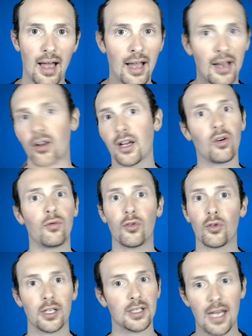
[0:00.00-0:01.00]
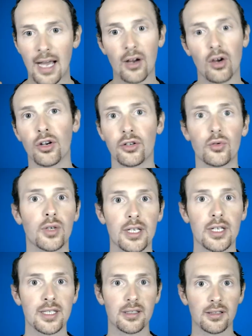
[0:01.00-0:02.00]
I gotta go for it, I gotta do
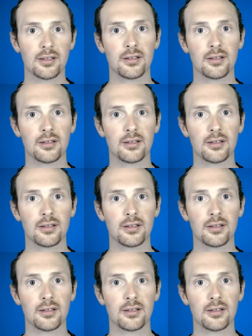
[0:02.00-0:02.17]
this?